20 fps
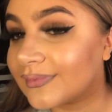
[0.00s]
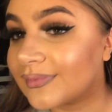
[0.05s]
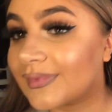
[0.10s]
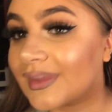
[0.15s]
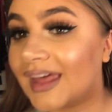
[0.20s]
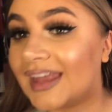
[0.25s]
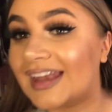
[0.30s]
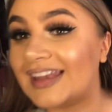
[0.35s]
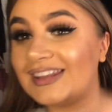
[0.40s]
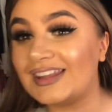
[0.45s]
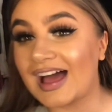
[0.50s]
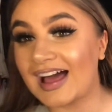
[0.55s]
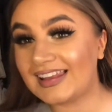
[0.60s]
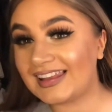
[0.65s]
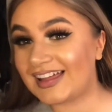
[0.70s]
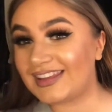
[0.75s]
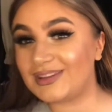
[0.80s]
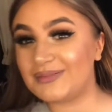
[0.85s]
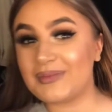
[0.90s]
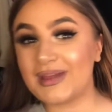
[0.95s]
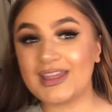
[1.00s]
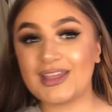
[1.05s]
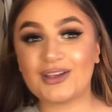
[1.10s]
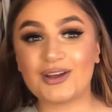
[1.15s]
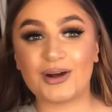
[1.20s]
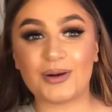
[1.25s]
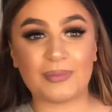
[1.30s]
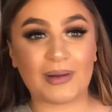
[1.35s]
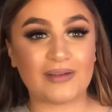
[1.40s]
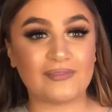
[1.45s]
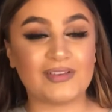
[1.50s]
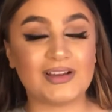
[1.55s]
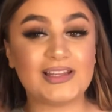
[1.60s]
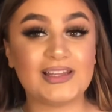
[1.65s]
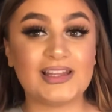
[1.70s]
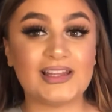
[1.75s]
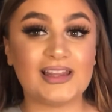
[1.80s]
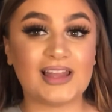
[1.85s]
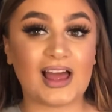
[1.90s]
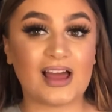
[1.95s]
I like the makeup. I
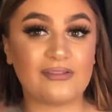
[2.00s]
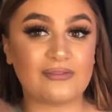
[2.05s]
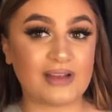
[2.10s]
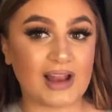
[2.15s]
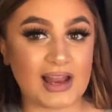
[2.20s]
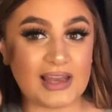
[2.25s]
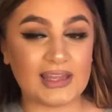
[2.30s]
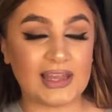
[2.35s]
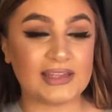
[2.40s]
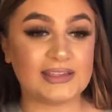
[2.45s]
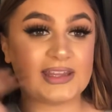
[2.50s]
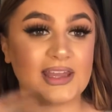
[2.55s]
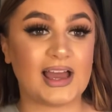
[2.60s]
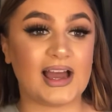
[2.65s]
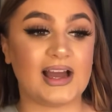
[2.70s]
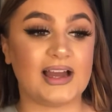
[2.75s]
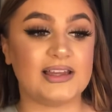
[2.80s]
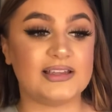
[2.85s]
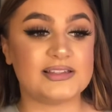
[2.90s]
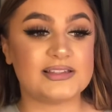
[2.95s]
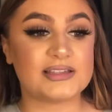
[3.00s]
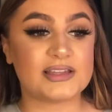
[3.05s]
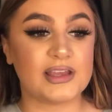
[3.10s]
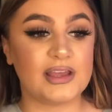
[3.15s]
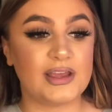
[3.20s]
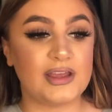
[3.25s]
like the eyes.